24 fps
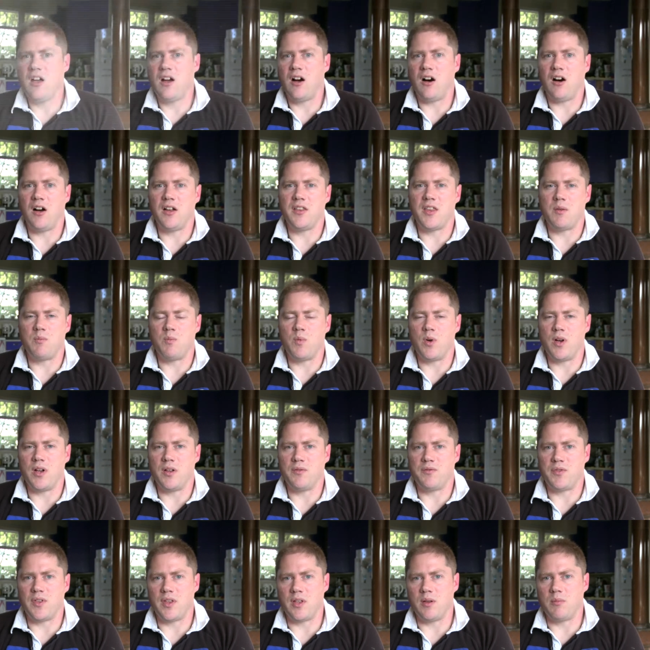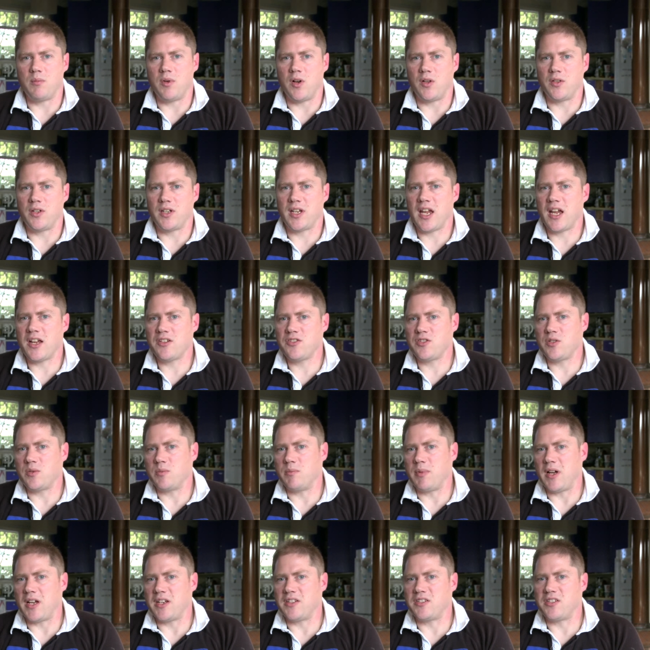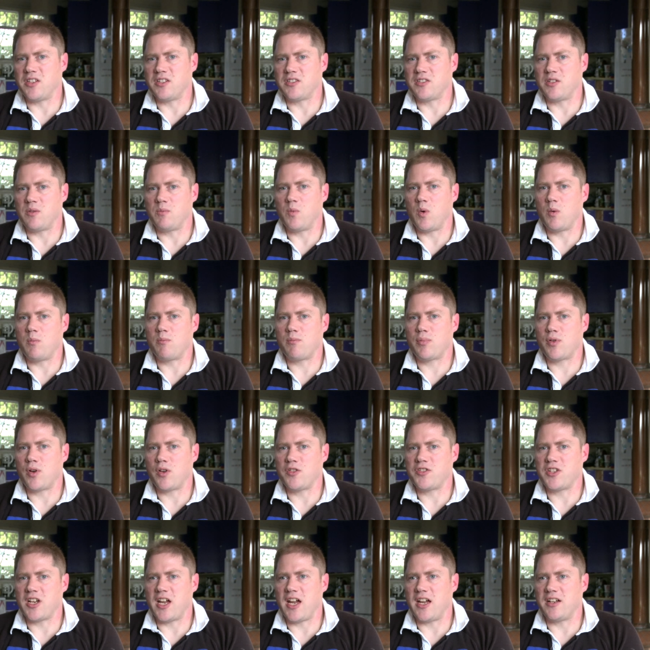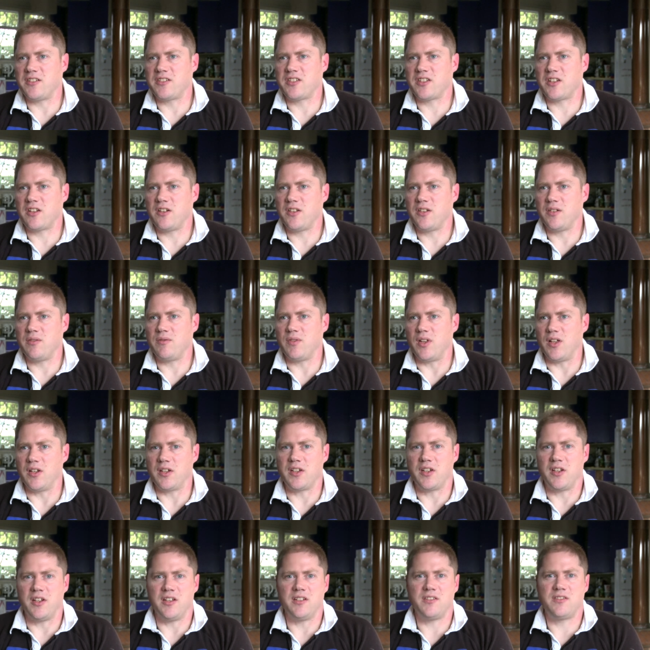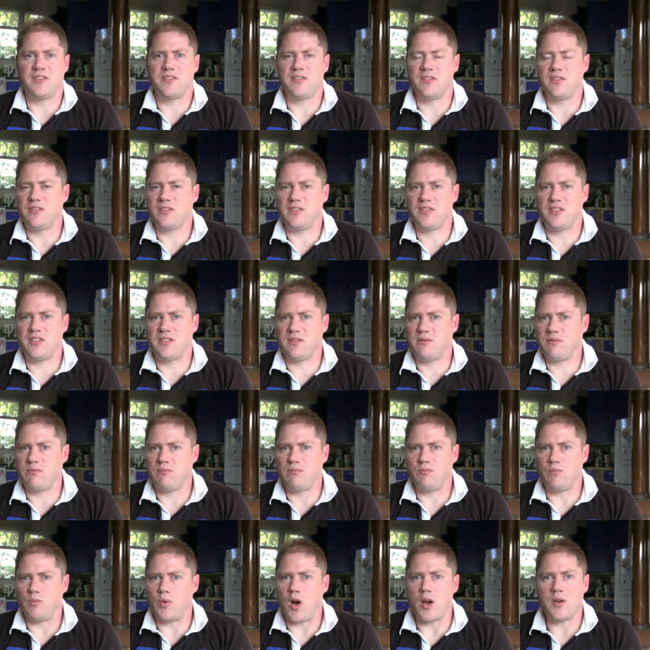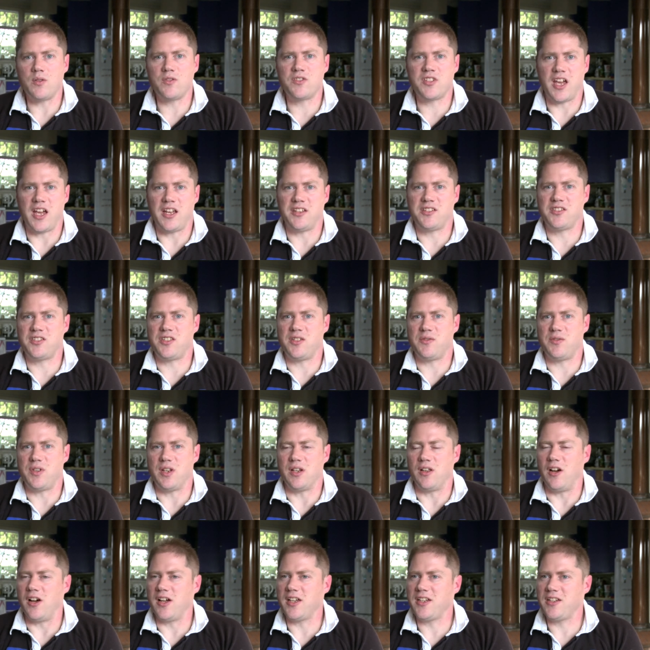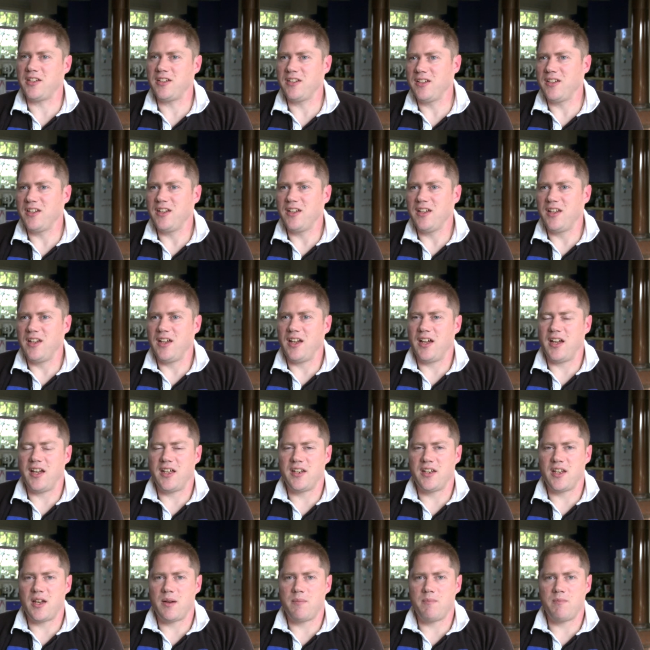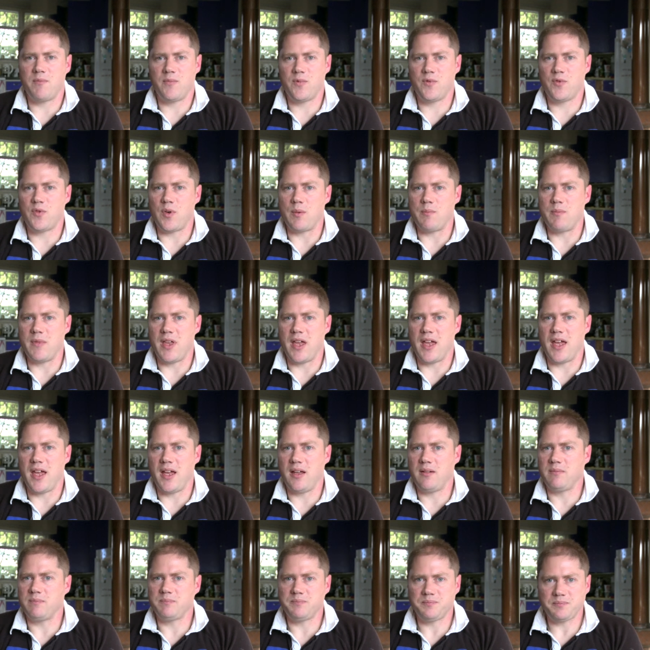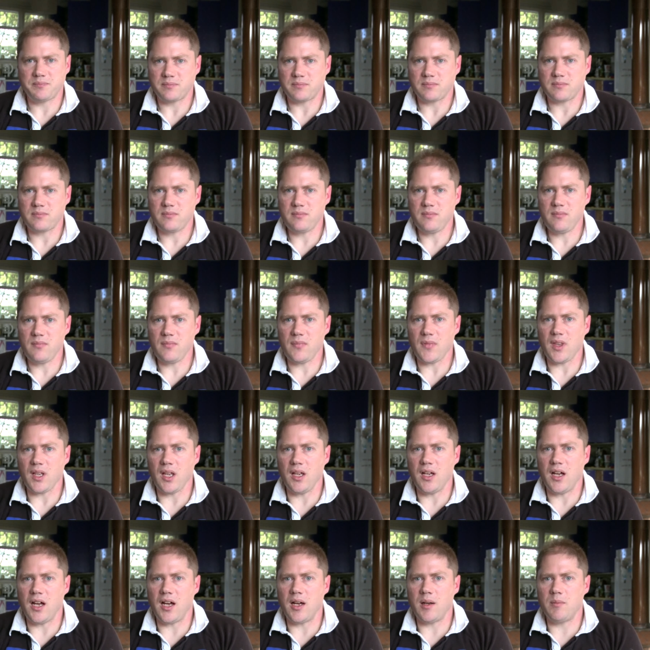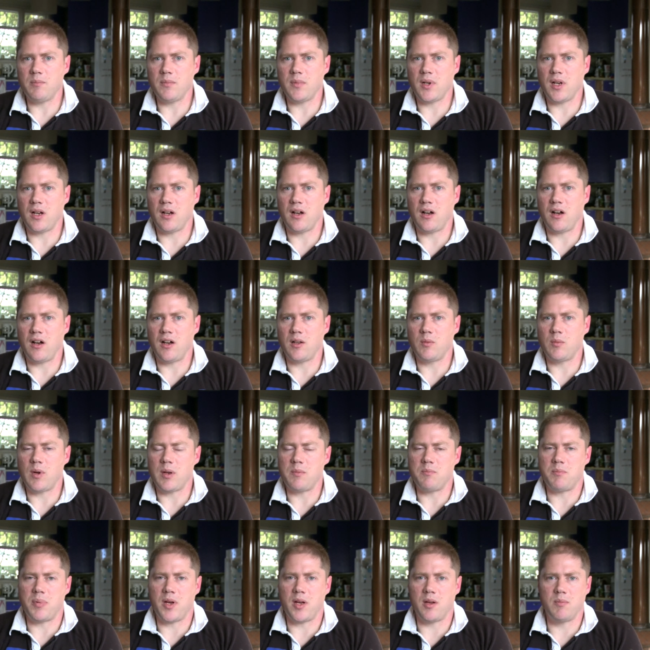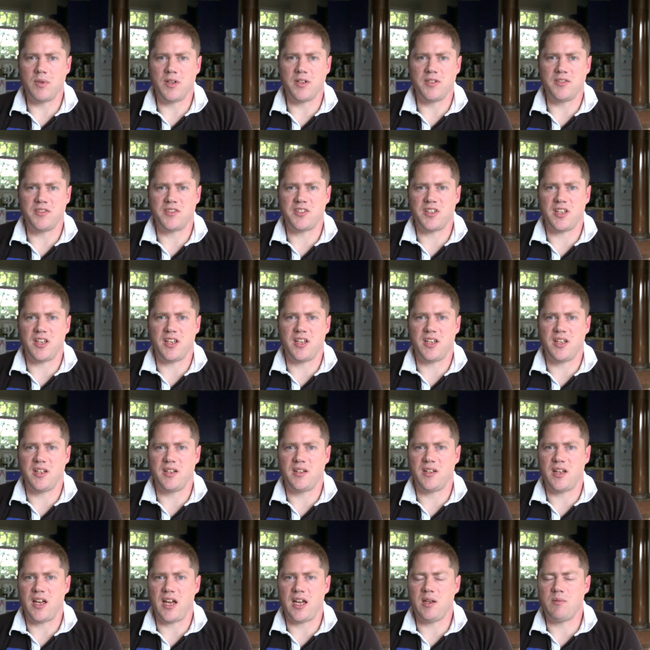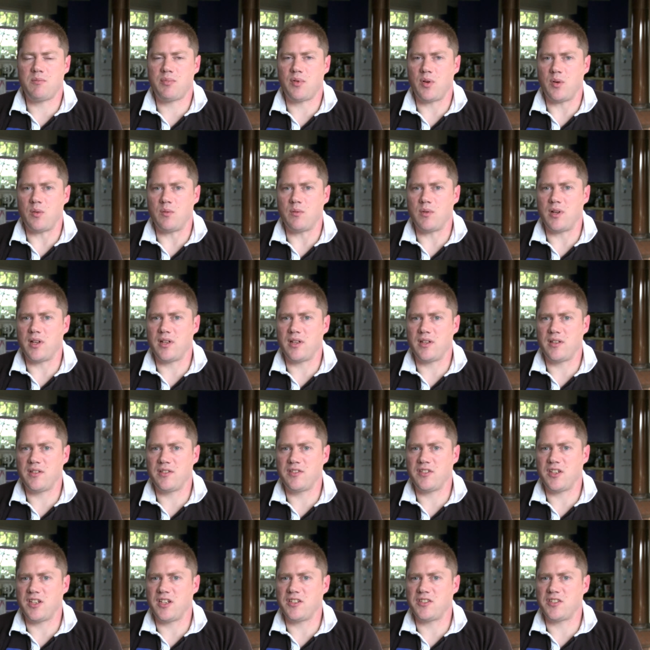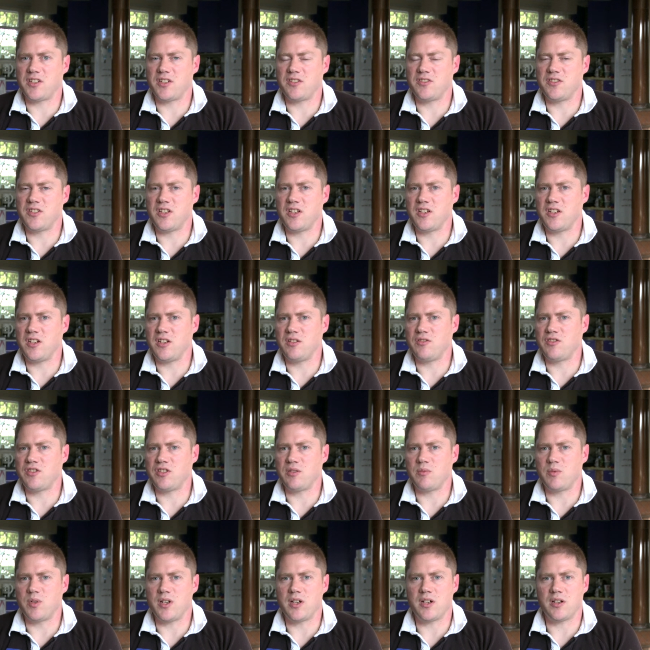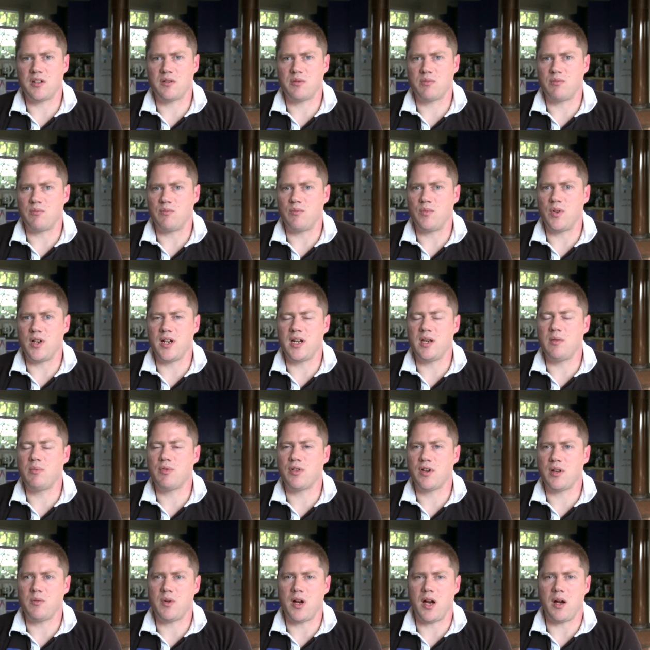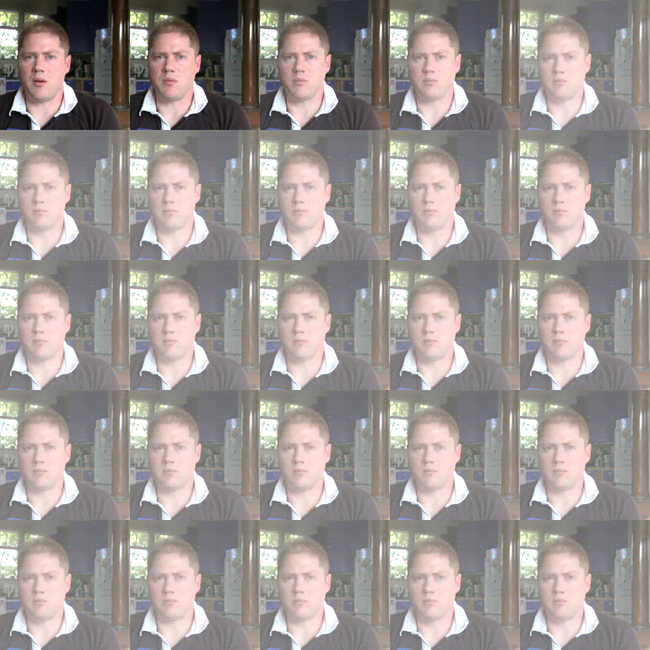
I then worked for them on a casual basis on one project, kind of like a road test, if you like, and from there I went permanent in April, and it's continued to work really pretty well.